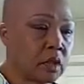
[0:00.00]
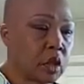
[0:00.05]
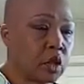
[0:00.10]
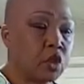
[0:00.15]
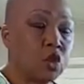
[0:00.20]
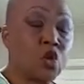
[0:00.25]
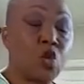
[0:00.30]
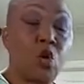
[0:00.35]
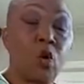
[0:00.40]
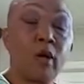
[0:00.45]

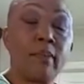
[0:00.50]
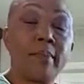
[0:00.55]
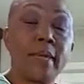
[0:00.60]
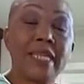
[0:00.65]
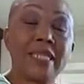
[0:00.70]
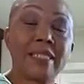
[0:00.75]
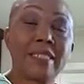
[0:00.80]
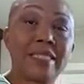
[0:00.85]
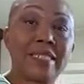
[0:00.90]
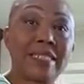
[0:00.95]

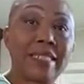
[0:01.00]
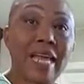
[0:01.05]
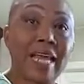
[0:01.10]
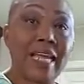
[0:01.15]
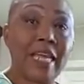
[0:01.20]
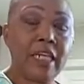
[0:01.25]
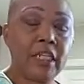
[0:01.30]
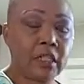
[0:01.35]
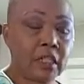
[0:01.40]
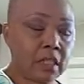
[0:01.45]
dormant
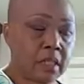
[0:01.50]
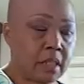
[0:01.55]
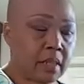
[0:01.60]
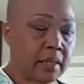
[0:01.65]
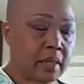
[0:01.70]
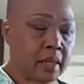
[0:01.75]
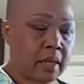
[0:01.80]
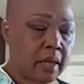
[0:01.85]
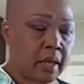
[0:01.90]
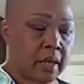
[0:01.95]
state.
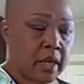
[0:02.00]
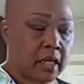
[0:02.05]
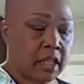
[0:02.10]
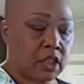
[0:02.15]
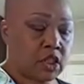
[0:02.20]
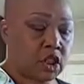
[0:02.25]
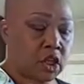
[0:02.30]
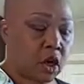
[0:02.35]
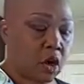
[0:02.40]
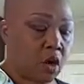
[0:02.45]

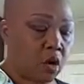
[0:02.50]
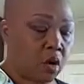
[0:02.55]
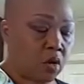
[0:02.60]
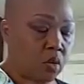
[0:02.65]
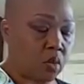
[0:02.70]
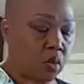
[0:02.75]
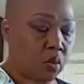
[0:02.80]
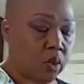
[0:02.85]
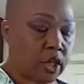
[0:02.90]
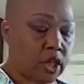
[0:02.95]
So
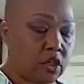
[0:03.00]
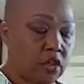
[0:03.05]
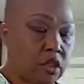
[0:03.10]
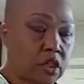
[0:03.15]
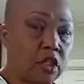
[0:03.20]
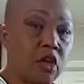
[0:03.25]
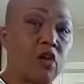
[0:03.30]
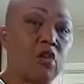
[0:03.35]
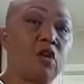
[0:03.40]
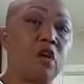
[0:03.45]
when you
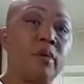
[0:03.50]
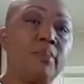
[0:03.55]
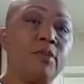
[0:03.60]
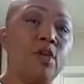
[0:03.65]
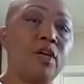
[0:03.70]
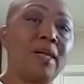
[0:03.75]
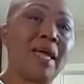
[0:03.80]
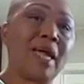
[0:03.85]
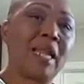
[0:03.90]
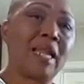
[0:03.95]
soak them, you
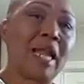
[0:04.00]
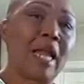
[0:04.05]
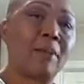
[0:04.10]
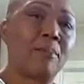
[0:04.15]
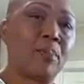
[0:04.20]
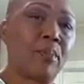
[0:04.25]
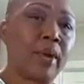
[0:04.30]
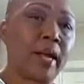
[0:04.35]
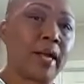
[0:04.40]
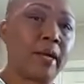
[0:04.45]
kind of like
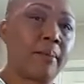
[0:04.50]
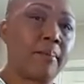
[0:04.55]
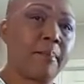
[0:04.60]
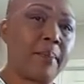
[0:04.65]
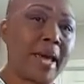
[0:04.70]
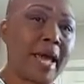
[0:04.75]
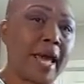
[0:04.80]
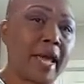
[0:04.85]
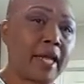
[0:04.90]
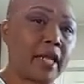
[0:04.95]
bring them
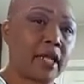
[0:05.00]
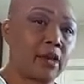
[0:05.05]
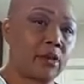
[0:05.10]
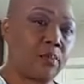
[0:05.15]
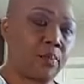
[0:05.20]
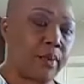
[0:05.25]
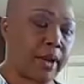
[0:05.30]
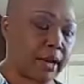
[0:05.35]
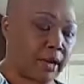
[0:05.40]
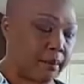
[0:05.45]
back. You
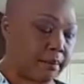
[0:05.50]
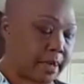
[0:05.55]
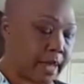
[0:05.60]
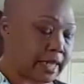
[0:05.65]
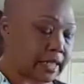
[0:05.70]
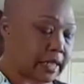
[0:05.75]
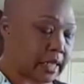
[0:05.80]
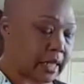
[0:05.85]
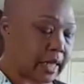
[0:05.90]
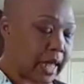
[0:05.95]
bring them back
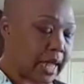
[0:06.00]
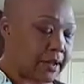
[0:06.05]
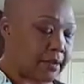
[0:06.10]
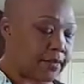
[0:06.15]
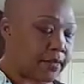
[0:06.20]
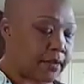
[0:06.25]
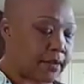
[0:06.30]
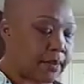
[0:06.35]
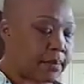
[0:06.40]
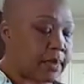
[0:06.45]
to life.
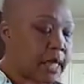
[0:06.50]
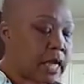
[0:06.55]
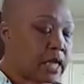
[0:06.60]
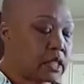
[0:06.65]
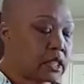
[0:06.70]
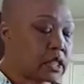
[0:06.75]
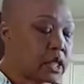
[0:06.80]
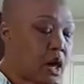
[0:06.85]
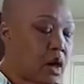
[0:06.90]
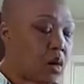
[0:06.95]

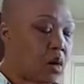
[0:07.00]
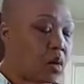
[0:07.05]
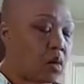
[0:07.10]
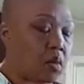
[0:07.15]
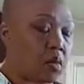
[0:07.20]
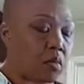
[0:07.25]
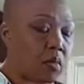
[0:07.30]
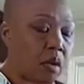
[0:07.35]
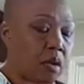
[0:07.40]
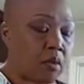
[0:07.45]
So
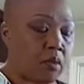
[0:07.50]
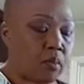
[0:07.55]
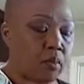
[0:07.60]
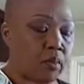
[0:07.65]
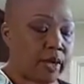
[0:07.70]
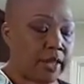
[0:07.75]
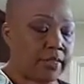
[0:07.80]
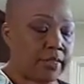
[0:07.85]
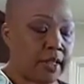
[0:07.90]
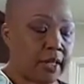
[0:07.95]

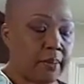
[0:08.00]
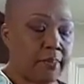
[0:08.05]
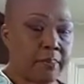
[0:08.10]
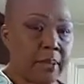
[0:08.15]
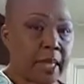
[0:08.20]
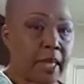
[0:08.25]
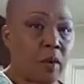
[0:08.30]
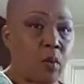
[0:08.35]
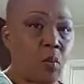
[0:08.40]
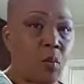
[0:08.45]
with them
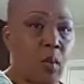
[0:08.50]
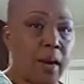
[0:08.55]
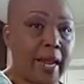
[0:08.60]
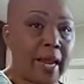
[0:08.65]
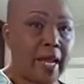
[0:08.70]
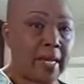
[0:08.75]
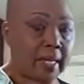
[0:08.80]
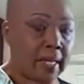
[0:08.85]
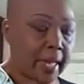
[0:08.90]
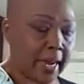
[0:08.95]
being
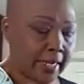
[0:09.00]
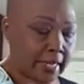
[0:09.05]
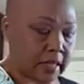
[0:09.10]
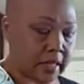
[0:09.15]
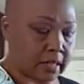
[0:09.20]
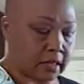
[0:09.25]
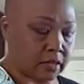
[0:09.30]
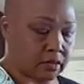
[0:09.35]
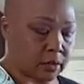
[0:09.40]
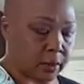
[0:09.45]
wet like
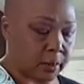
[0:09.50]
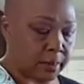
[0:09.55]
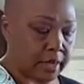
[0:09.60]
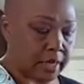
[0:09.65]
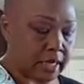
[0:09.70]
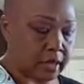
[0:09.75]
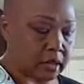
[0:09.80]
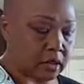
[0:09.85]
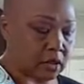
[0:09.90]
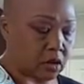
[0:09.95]
this from
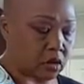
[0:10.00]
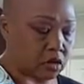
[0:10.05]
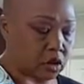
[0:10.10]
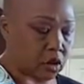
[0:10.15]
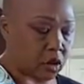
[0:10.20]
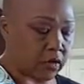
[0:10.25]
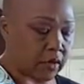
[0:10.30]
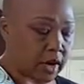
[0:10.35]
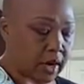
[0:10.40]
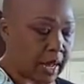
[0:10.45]
being soaked
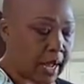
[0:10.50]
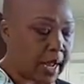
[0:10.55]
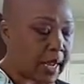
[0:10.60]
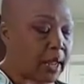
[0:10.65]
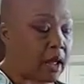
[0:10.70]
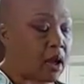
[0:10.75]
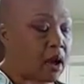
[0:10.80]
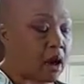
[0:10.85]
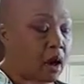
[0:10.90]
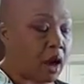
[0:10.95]
overnight,
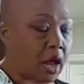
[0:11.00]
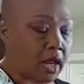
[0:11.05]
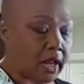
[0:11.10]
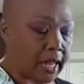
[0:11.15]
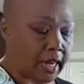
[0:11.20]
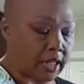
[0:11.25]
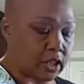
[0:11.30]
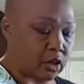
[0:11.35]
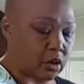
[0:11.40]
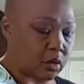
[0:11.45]
all
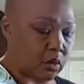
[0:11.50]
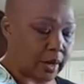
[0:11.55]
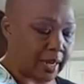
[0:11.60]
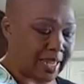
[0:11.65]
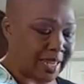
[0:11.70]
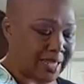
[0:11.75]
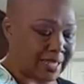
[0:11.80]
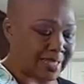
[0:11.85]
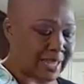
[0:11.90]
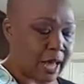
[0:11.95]
I do
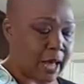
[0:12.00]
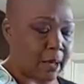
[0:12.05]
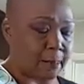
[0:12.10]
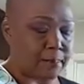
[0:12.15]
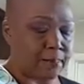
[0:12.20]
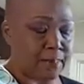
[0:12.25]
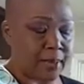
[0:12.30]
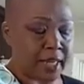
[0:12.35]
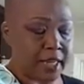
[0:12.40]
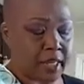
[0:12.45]
is I
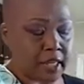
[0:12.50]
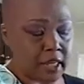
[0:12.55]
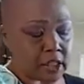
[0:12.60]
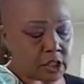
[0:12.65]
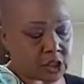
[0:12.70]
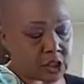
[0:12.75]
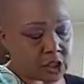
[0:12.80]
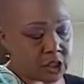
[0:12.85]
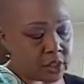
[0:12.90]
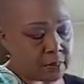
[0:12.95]

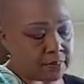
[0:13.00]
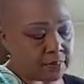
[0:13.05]
pinch